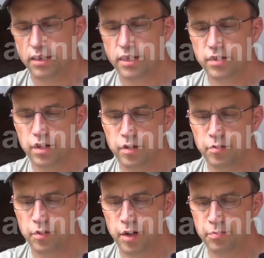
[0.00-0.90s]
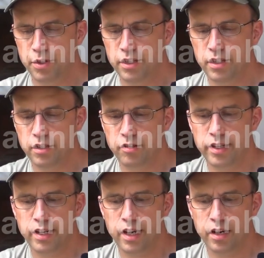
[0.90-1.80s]
These are a pretty neat
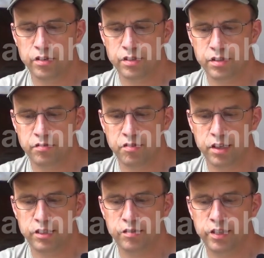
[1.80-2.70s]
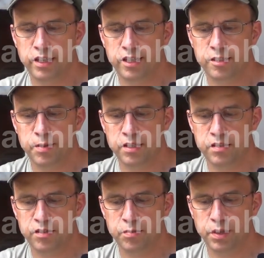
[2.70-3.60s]
greenhouse, relatively
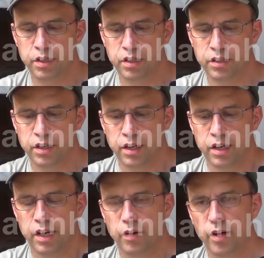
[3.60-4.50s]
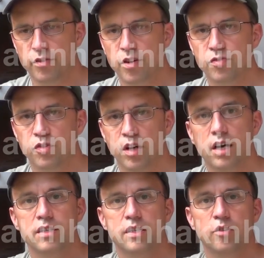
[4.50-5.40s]
inexpensive to build. However, for
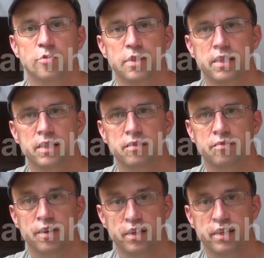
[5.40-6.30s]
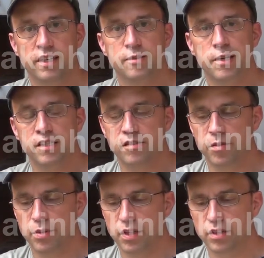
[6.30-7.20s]
us, it would be fairly expensive
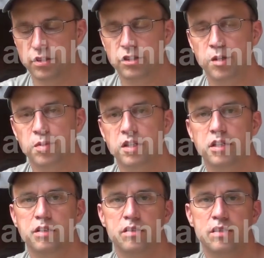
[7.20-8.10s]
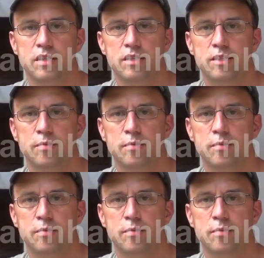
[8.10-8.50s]
to build. Typically, you'll see